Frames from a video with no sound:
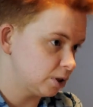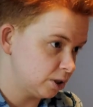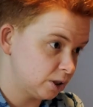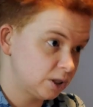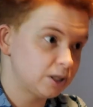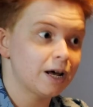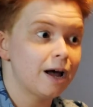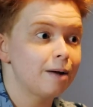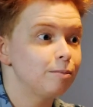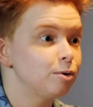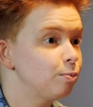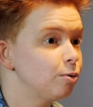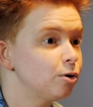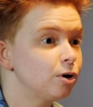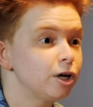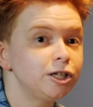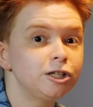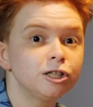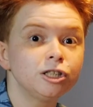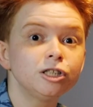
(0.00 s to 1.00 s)
"Time to
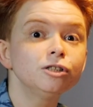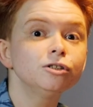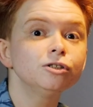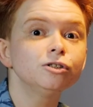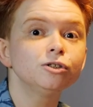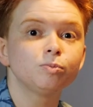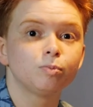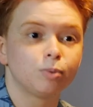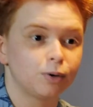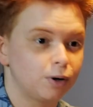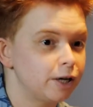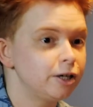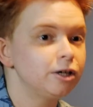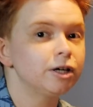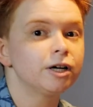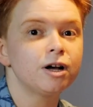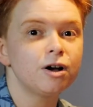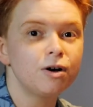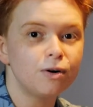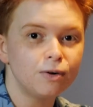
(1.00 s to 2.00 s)
put on your shoes, put on
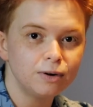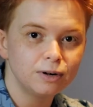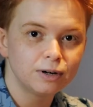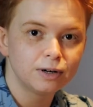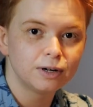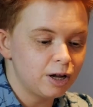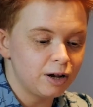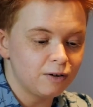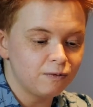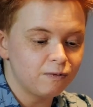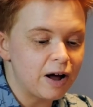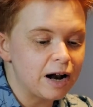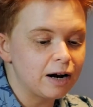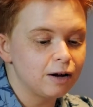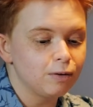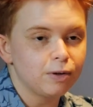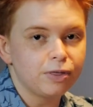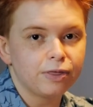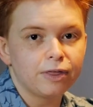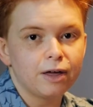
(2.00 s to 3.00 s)
your coat," and
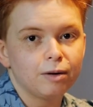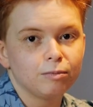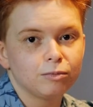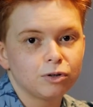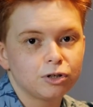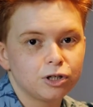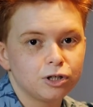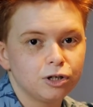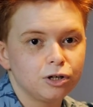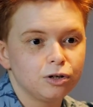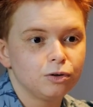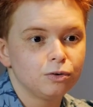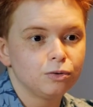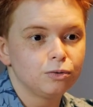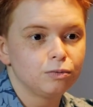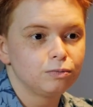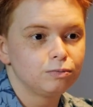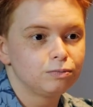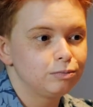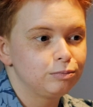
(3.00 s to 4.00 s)
fighting with them
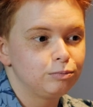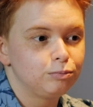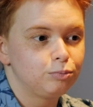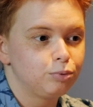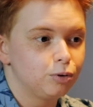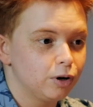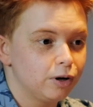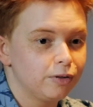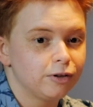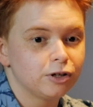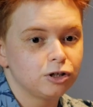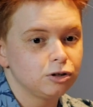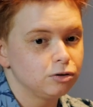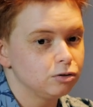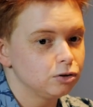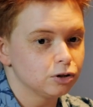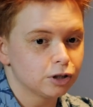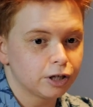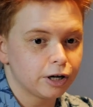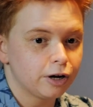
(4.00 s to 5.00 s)
to put on the
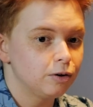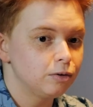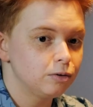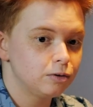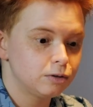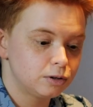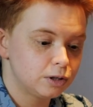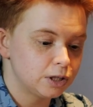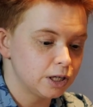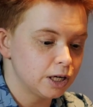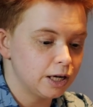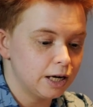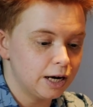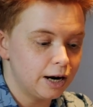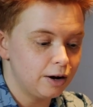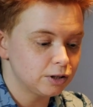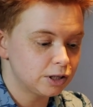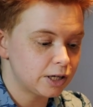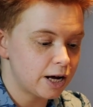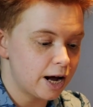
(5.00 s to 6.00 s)
shoes or coat to
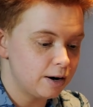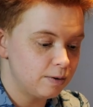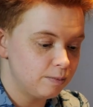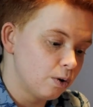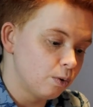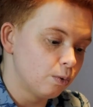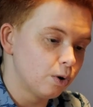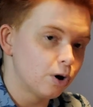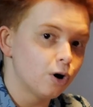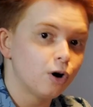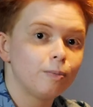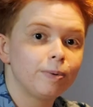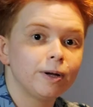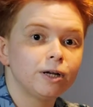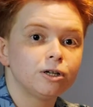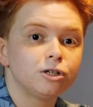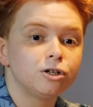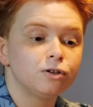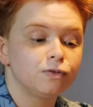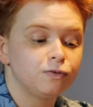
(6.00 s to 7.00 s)
get outside. We're
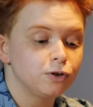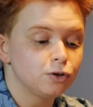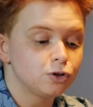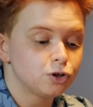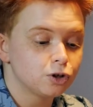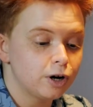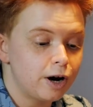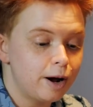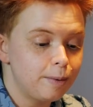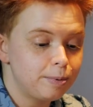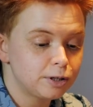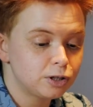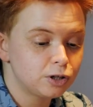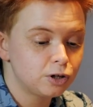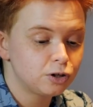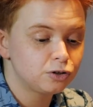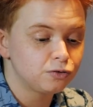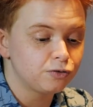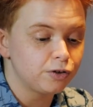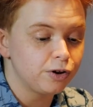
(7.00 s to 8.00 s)
hoping to do future
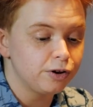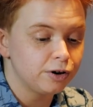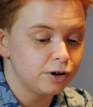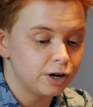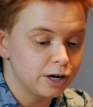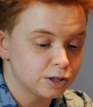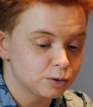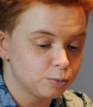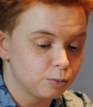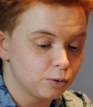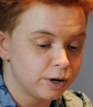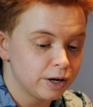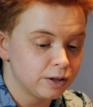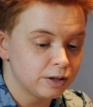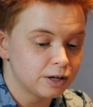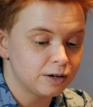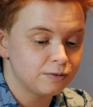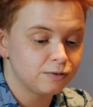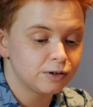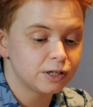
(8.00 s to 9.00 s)
episodes further
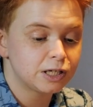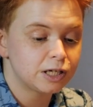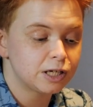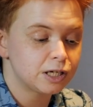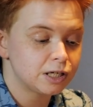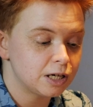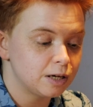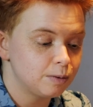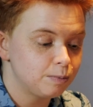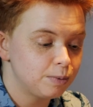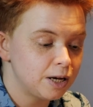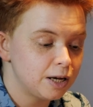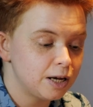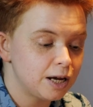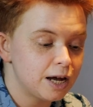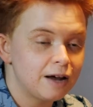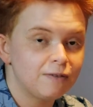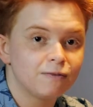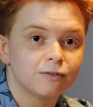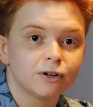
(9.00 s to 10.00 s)
exploring the differences in
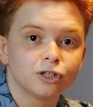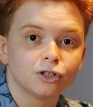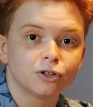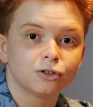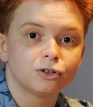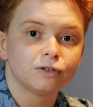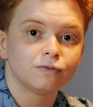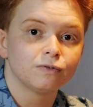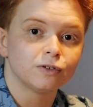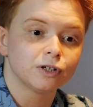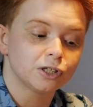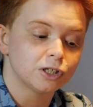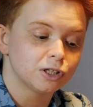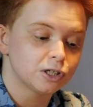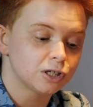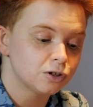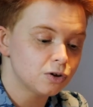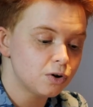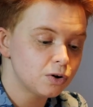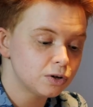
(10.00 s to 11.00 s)
PDA for children
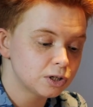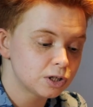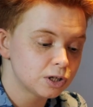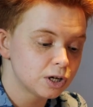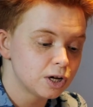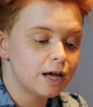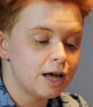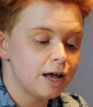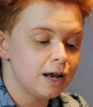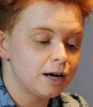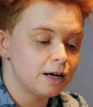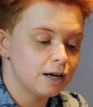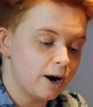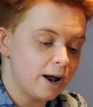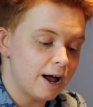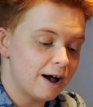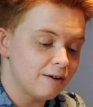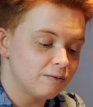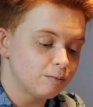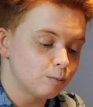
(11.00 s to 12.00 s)
versus adults and
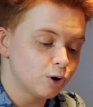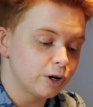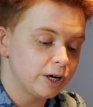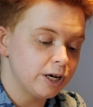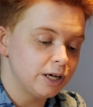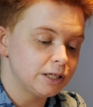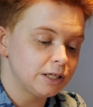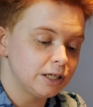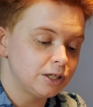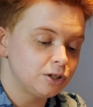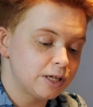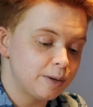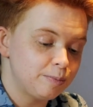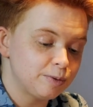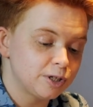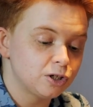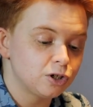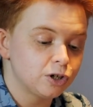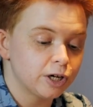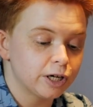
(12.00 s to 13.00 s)
have more easy
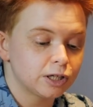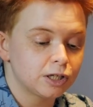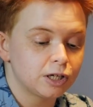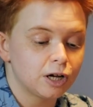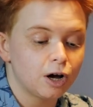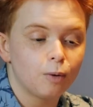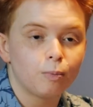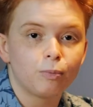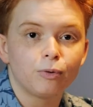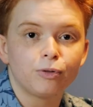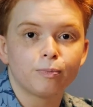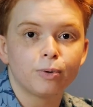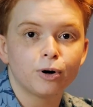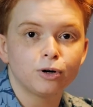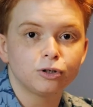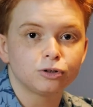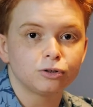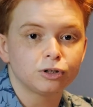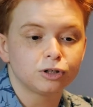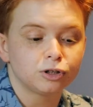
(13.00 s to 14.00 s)
tips and tricks to help with
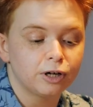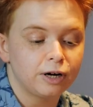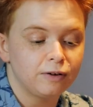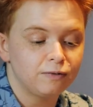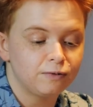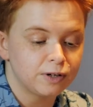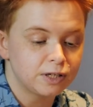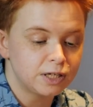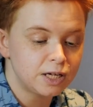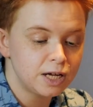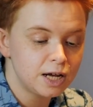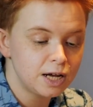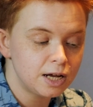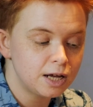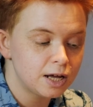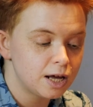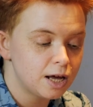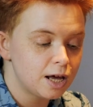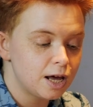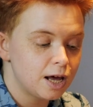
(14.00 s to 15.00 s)
post-restraint
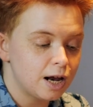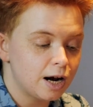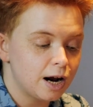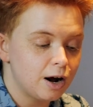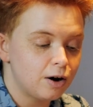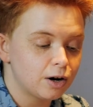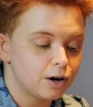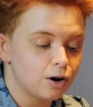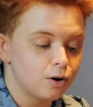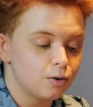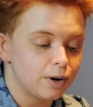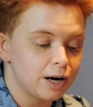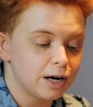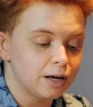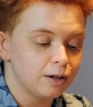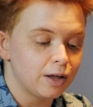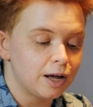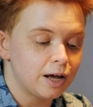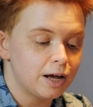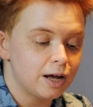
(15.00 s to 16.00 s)
fatigue and how to
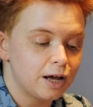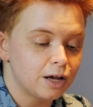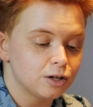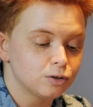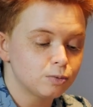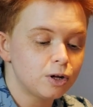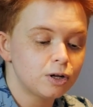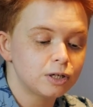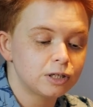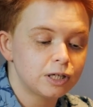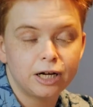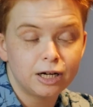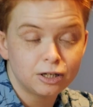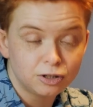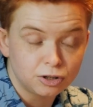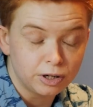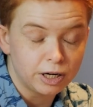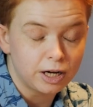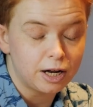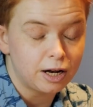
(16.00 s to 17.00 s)
co-regulate, as well as
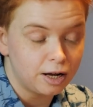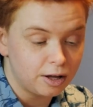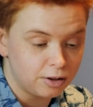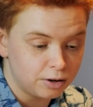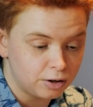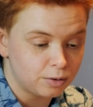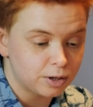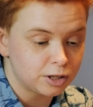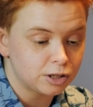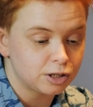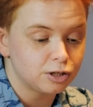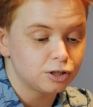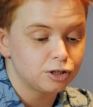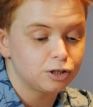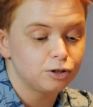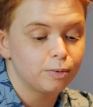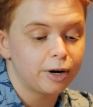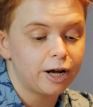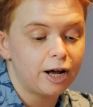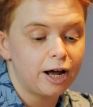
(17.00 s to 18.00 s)
answering any other
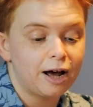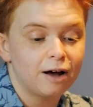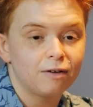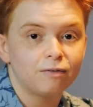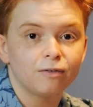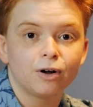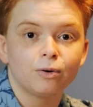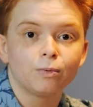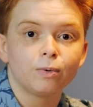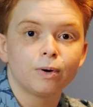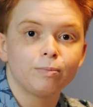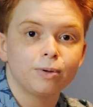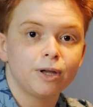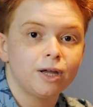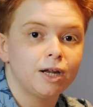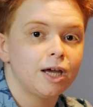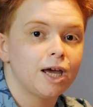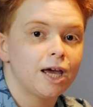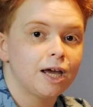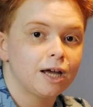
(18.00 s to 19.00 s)
questions you might have on what
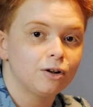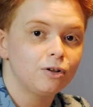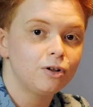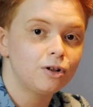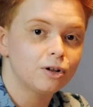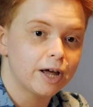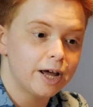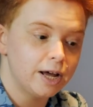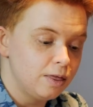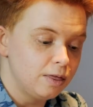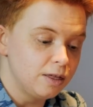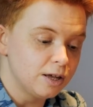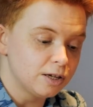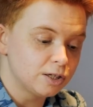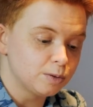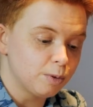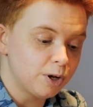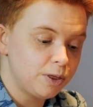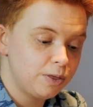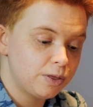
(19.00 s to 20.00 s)
PDA can look like.
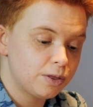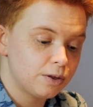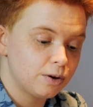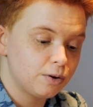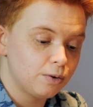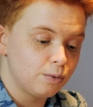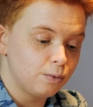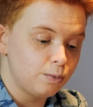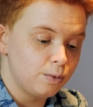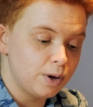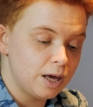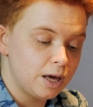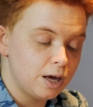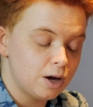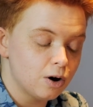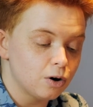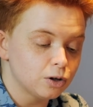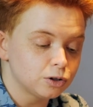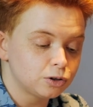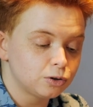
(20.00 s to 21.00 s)
This month,
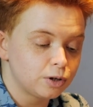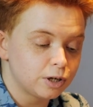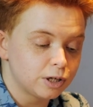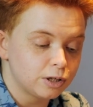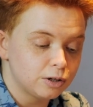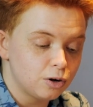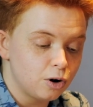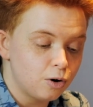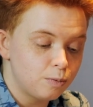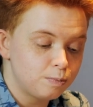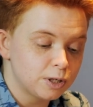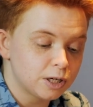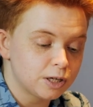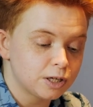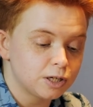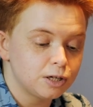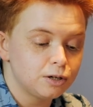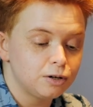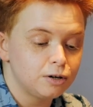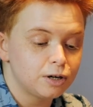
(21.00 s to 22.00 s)
we also hope to
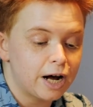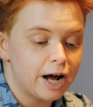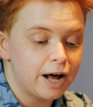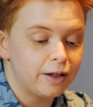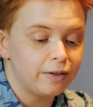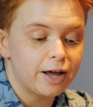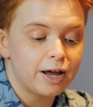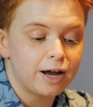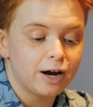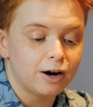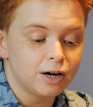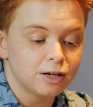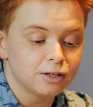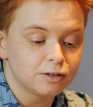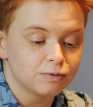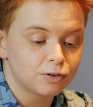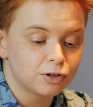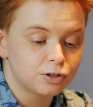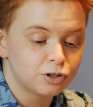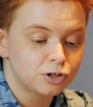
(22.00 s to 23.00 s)
continue to highlight
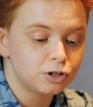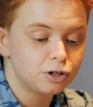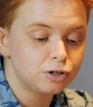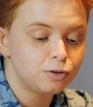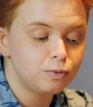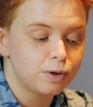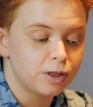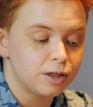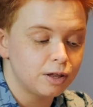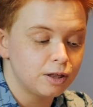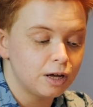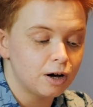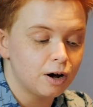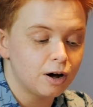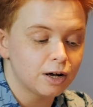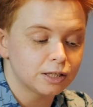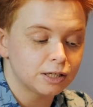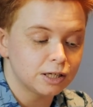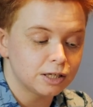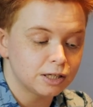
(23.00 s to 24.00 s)
areas of concern within the
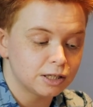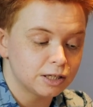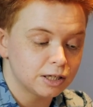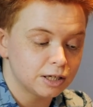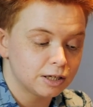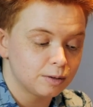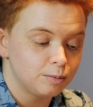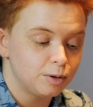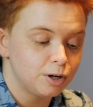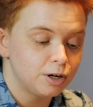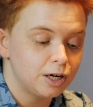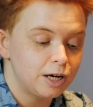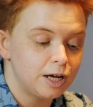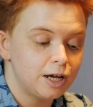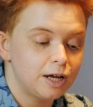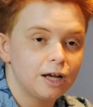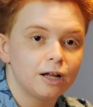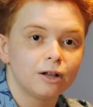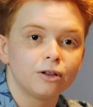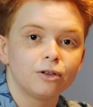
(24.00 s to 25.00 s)
autistic
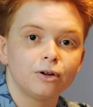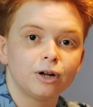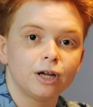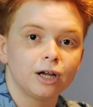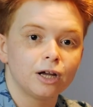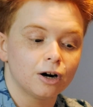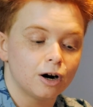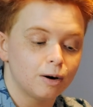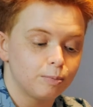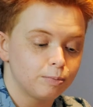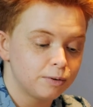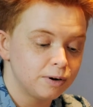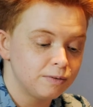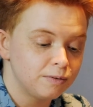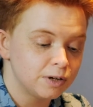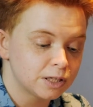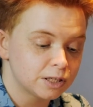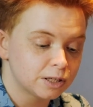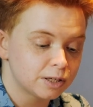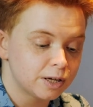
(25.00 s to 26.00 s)
community, including our
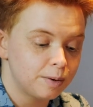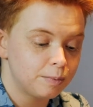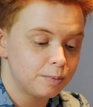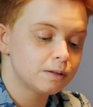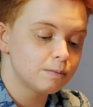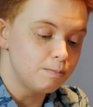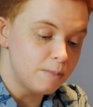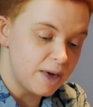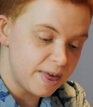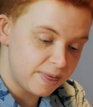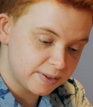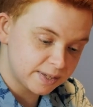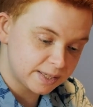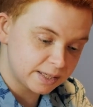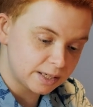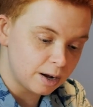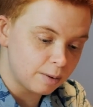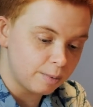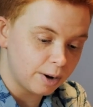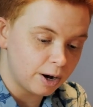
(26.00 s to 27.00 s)
previous clip,
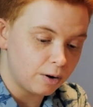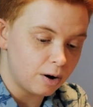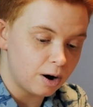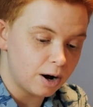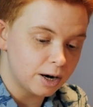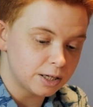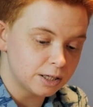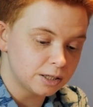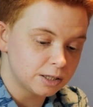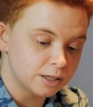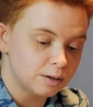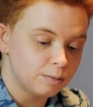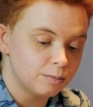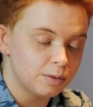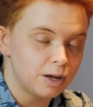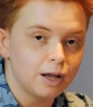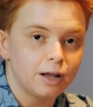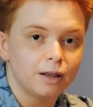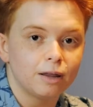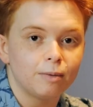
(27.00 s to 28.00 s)
Myths About
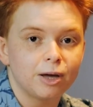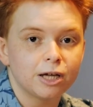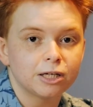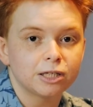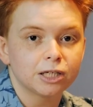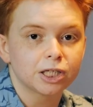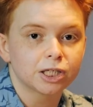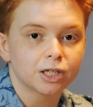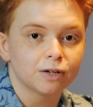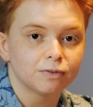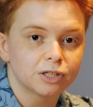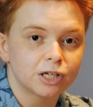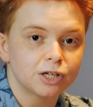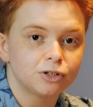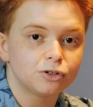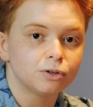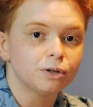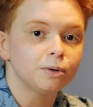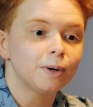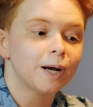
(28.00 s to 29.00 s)
Autism and the Basics of
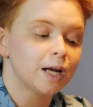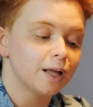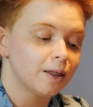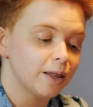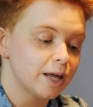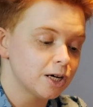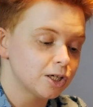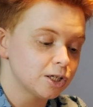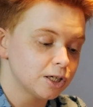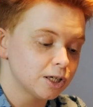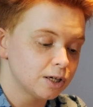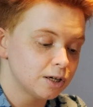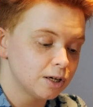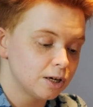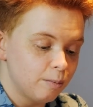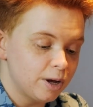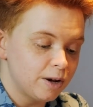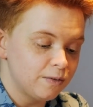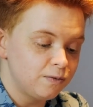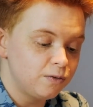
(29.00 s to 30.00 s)
Sensory Regulation,
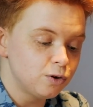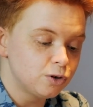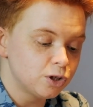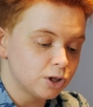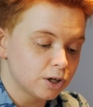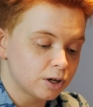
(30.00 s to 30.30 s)
and future